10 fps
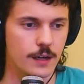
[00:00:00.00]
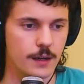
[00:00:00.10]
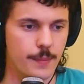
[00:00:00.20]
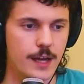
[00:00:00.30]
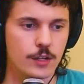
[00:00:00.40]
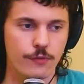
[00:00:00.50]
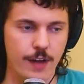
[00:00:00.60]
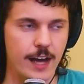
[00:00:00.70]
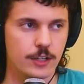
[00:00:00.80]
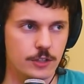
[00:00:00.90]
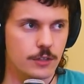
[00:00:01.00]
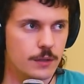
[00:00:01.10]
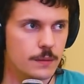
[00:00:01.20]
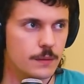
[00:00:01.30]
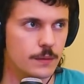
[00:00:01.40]
manufactured.
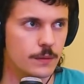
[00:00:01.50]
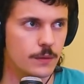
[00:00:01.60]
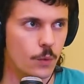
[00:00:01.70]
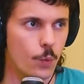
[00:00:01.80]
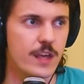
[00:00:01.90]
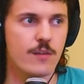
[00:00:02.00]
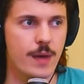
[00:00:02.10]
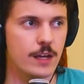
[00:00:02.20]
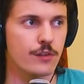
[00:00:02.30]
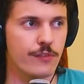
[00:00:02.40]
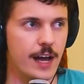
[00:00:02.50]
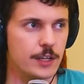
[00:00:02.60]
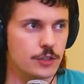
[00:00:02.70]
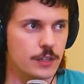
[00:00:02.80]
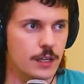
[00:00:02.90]
We
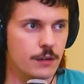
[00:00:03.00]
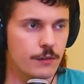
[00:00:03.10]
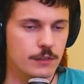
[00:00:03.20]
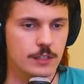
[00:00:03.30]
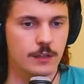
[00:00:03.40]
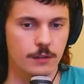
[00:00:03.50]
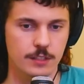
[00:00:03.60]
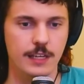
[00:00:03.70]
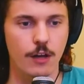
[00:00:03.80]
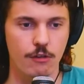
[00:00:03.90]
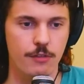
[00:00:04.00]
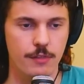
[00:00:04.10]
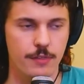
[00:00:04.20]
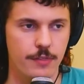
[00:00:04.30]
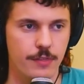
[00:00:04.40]
manufactured it to sell
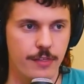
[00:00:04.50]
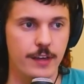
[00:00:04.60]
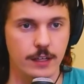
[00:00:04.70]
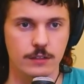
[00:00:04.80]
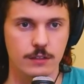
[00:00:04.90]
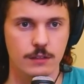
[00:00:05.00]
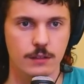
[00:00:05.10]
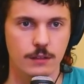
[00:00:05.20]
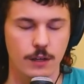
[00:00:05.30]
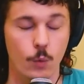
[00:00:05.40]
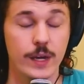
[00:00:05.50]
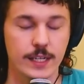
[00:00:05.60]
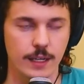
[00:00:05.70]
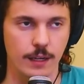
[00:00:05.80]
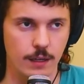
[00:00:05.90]
things. We
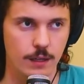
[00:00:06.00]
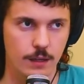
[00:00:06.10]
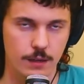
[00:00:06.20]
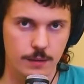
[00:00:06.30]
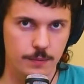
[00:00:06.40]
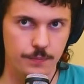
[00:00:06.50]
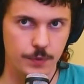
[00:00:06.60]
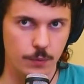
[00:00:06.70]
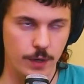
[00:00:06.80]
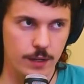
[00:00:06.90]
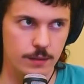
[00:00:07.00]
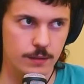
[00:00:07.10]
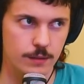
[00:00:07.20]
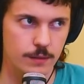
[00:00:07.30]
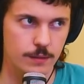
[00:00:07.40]
didn't, right?
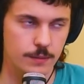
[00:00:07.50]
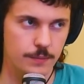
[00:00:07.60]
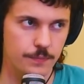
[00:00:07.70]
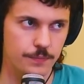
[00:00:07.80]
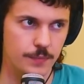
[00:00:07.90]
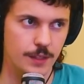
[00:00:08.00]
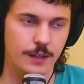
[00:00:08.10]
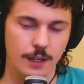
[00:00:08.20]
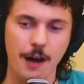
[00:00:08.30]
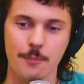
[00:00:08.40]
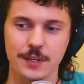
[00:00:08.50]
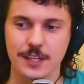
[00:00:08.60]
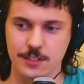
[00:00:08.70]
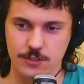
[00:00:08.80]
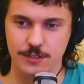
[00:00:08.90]

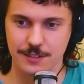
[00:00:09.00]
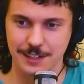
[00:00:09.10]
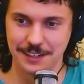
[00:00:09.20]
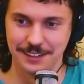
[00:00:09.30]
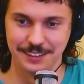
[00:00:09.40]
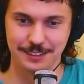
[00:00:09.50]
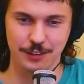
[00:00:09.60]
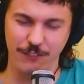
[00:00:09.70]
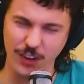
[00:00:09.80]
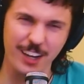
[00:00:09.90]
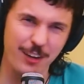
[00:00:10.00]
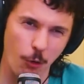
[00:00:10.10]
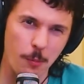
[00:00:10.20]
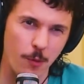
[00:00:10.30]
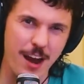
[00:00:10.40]
Companies, the fucking
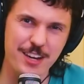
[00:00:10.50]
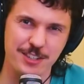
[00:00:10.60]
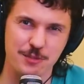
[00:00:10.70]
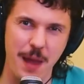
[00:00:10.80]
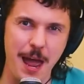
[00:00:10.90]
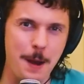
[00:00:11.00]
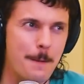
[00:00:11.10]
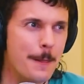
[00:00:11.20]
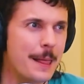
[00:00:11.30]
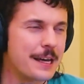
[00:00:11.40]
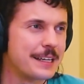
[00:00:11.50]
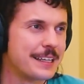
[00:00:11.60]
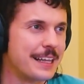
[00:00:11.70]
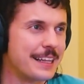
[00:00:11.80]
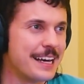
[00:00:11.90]
corporations, man.
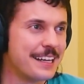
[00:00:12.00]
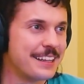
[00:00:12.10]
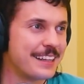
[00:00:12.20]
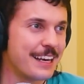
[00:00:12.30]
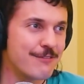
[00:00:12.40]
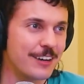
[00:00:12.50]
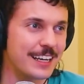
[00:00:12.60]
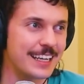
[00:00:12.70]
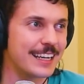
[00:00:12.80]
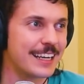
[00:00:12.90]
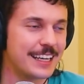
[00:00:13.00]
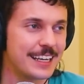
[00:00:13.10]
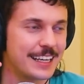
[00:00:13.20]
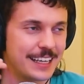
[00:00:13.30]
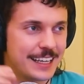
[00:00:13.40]
They fucking,
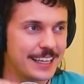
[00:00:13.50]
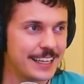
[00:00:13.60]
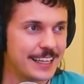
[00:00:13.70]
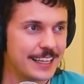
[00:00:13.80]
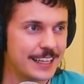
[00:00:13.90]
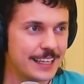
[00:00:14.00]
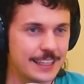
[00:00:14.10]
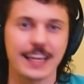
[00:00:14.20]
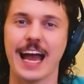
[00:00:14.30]
like,